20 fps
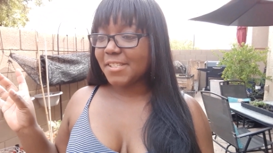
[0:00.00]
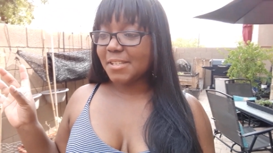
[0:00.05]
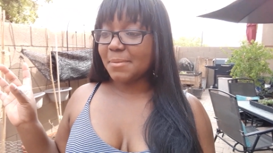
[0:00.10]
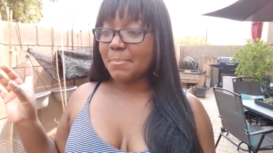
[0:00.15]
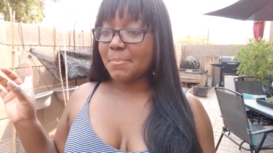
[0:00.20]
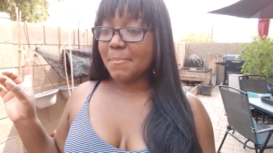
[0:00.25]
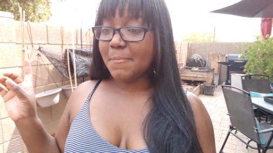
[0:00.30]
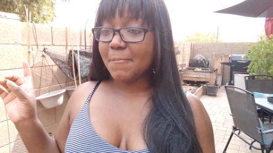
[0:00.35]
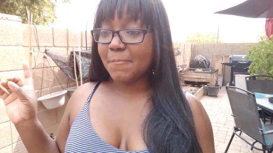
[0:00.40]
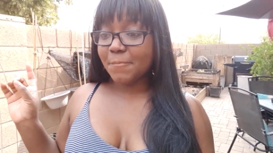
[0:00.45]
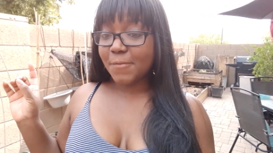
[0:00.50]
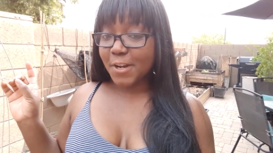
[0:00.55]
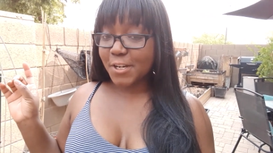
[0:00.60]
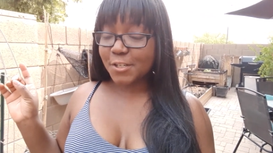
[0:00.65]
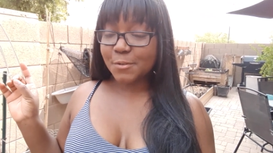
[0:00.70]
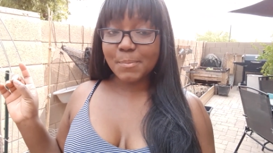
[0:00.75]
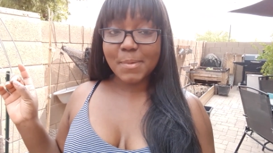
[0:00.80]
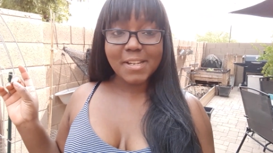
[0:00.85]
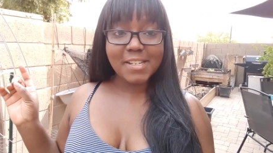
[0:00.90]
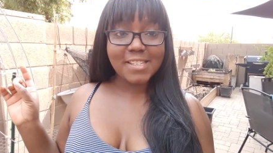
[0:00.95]
some
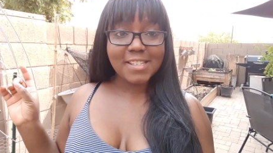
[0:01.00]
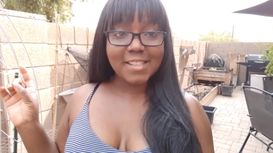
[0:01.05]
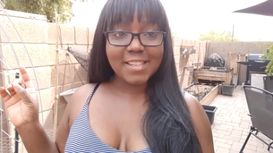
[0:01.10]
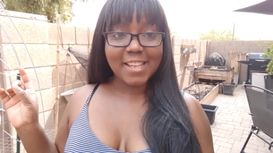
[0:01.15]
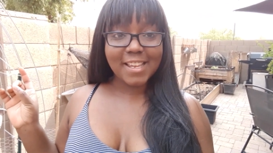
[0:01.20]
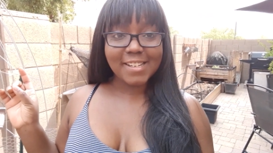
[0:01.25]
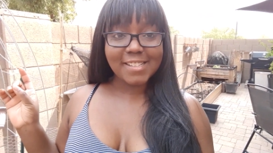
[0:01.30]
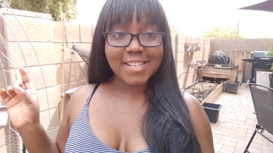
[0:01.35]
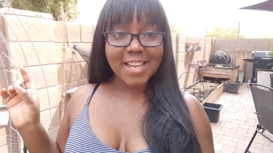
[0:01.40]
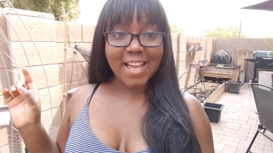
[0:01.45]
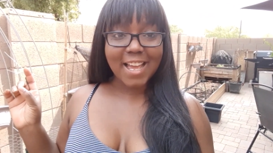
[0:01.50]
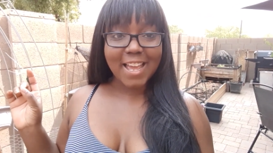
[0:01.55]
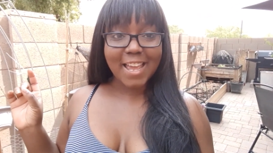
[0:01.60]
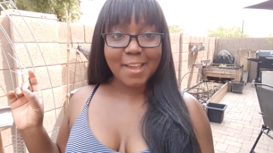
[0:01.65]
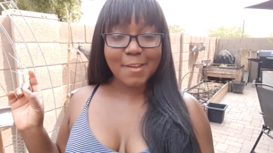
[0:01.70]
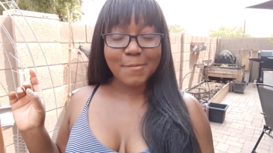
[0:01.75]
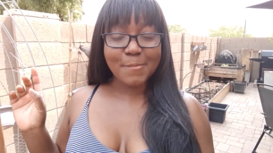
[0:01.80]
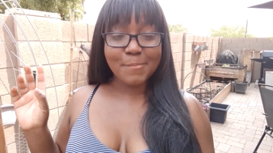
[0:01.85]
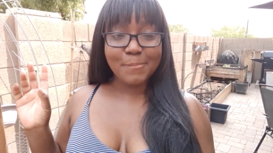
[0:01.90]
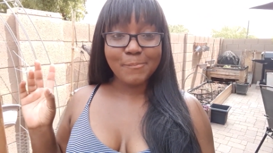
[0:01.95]
fresh mint that
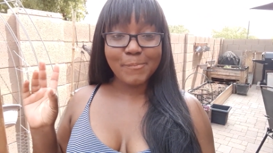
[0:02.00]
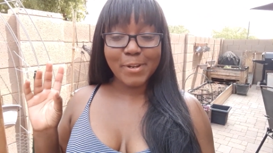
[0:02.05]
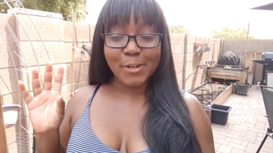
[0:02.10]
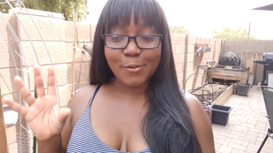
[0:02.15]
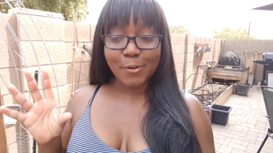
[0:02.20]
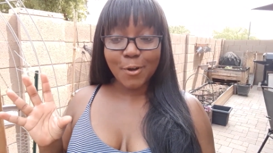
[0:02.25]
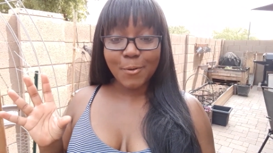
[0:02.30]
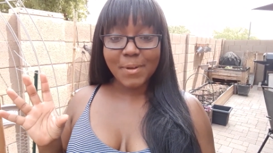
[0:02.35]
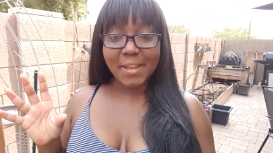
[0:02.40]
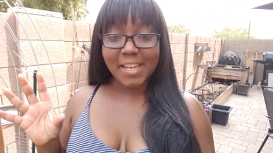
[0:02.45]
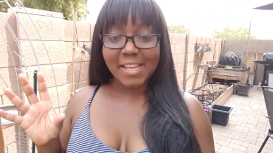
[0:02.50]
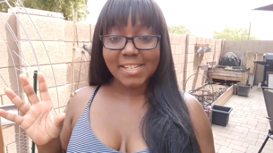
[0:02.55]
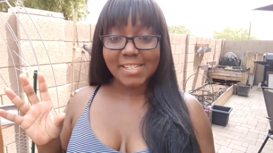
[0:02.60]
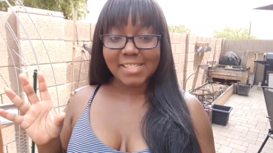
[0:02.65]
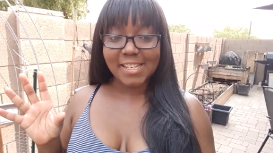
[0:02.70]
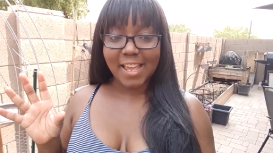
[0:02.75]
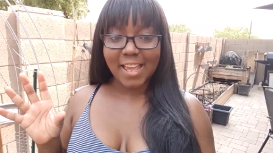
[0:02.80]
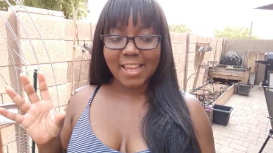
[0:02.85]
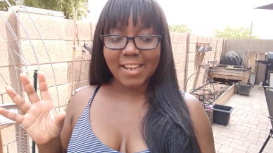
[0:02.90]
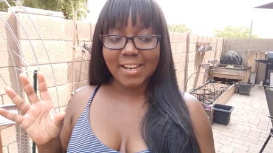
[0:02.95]
I've been growing
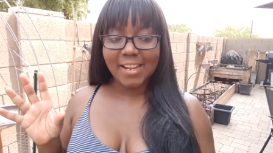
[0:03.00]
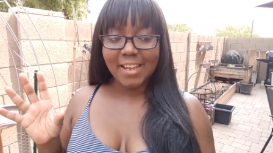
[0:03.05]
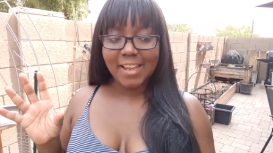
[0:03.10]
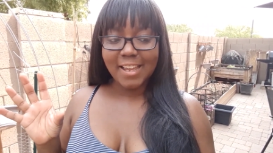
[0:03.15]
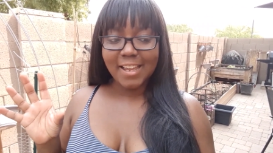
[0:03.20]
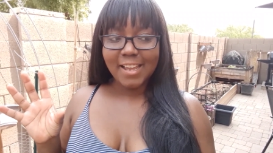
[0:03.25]
inside,